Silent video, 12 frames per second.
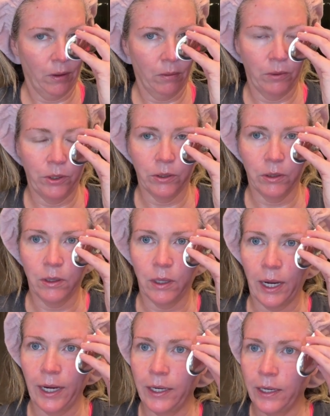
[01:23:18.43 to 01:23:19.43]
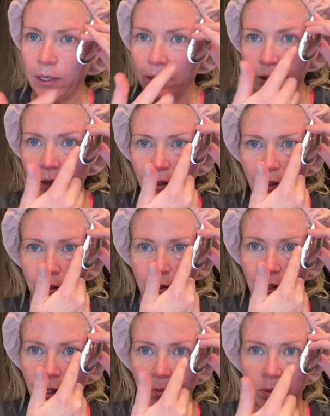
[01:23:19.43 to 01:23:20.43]
When you're gliding your
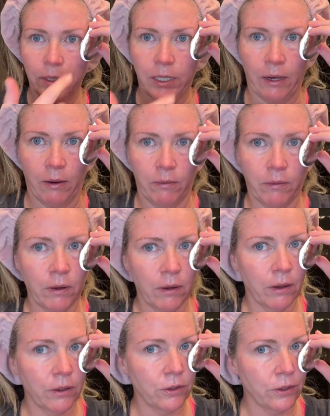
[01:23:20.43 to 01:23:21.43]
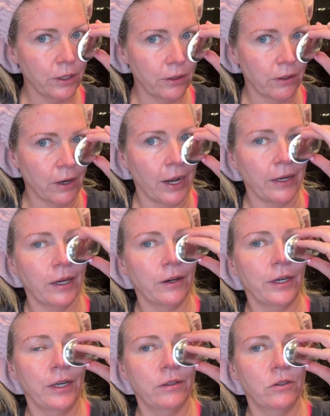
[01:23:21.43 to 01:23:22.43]
ZIIP down underneath your eye
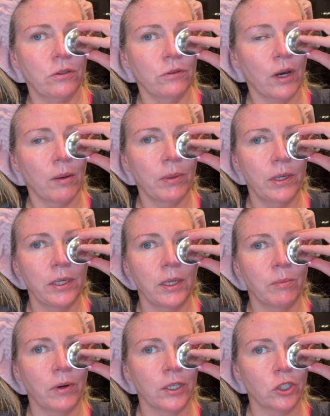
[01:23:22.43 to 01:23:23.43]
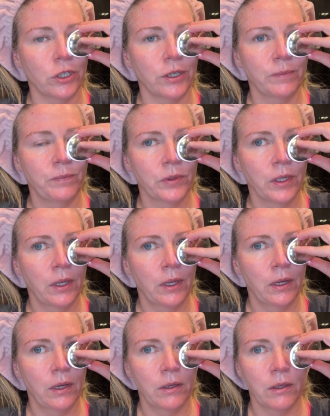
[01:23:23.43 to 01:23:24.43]
area, do not put any pressure.
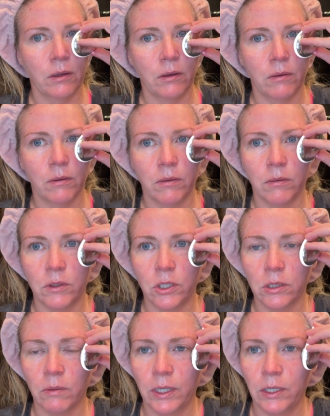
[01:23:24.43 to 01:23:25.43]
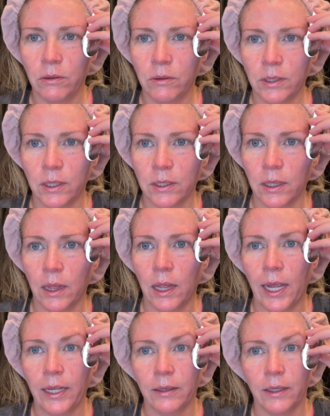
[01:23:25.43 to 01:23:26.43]
You just want to use this
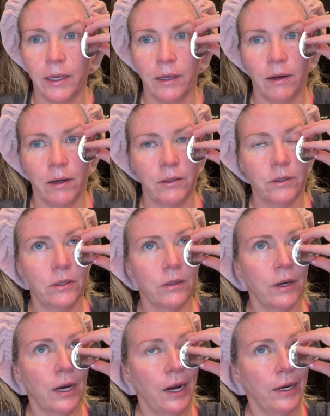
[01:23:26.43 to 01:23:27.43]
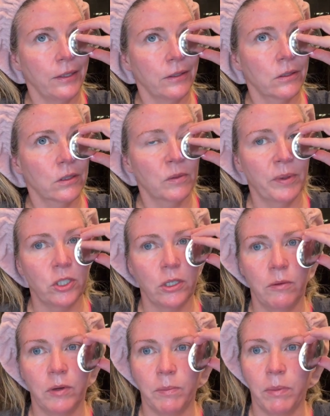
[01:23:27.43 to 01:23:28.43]
lightly under the eyes,
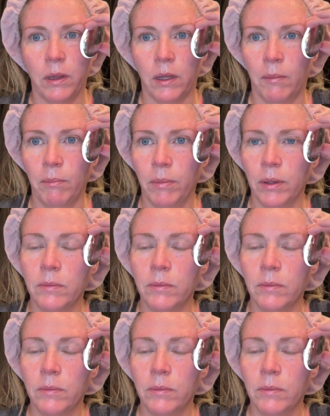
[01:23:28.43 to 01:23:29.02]
especially with plump,